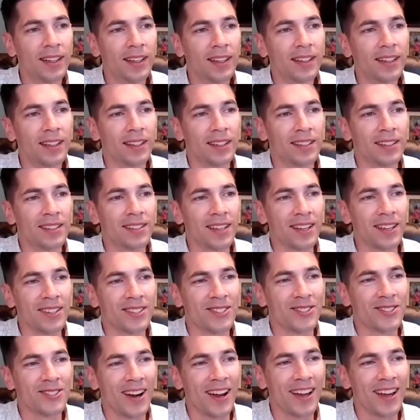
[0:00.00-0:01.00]
it's
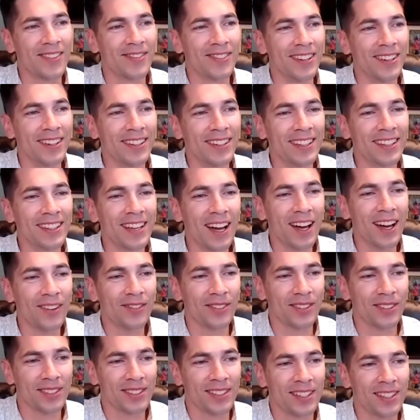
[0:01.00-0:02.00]
us driving into the
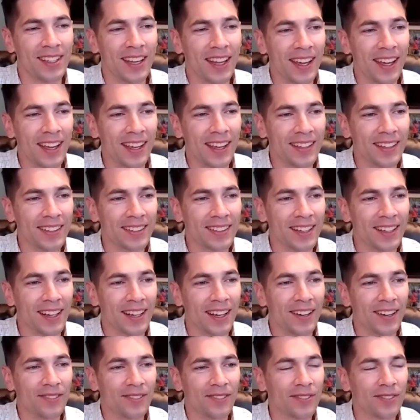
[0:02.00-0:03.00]
office today, and
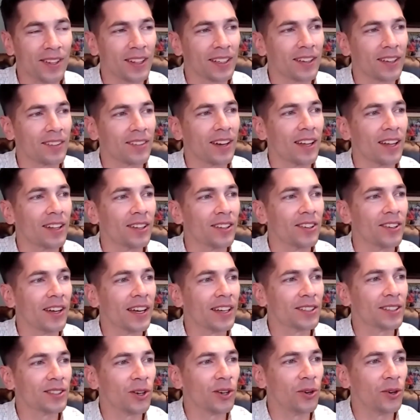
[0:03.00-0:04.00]
I feel like I've got a little
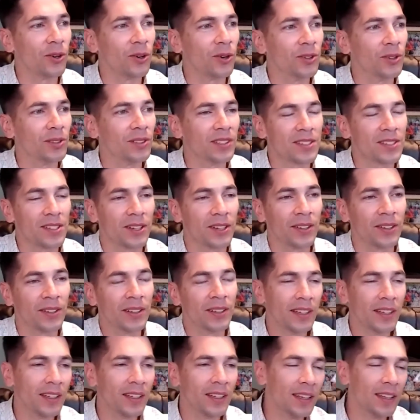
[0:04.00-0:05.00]
head cold. And
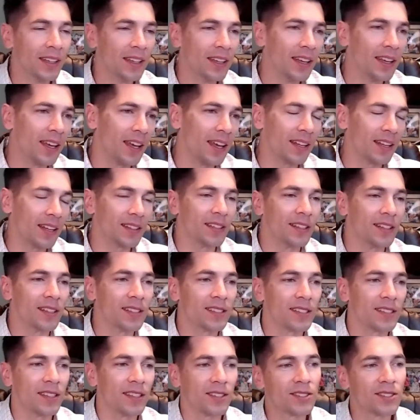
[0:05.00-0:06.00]
so
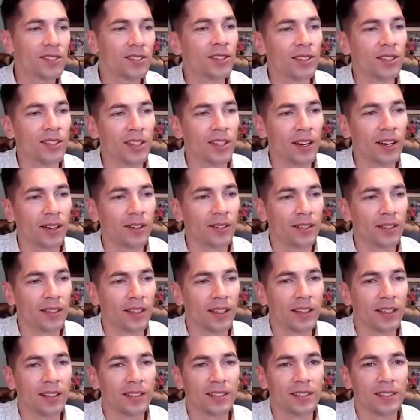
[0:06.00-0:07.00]
Anthony's in the studio,
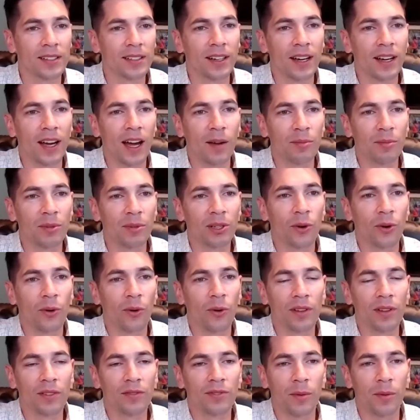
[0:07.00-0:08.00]
and I'm
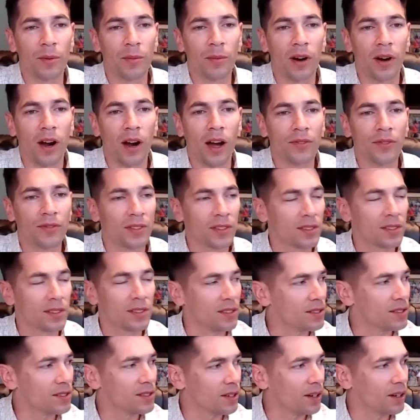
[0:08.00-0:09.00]
recording from our
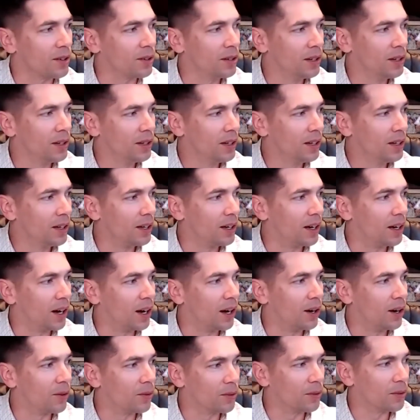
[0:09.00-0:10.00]
office. And so
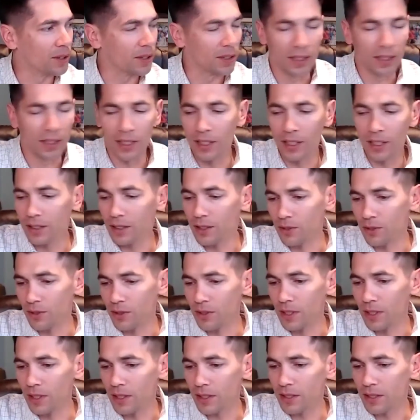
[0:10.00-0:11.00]
we're going to get
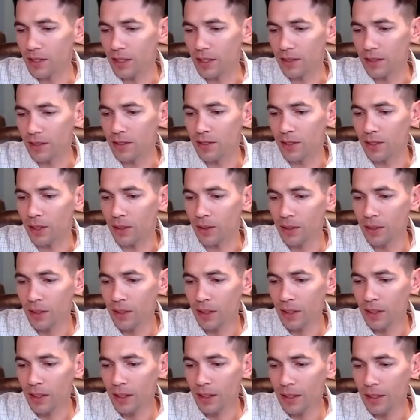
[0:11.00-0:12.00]
through this thing. So
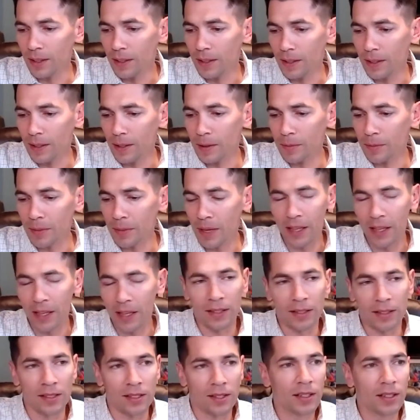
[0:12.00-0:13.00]
Anthony,
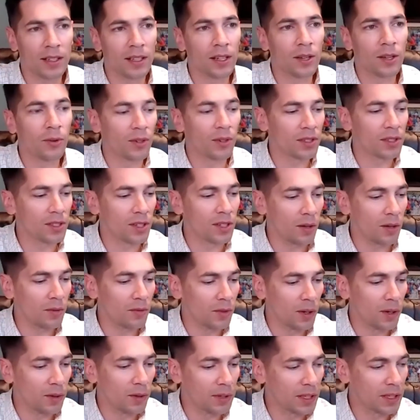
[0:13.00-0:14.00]
is there anything you want to
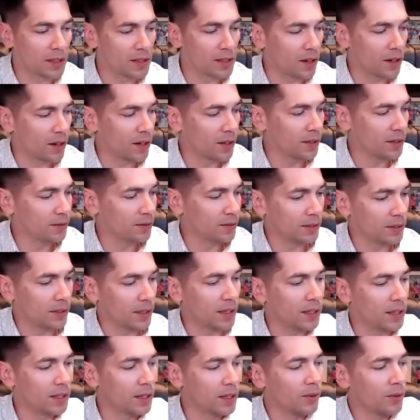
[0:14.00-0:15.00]
start while we get started?
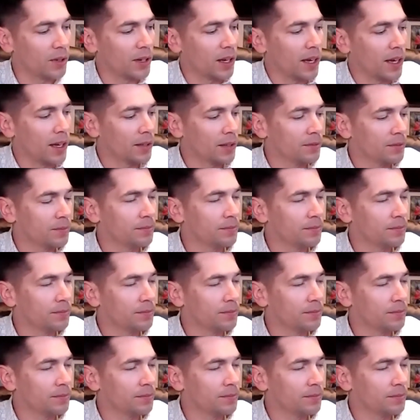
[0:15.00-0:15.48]
Anything you want to add?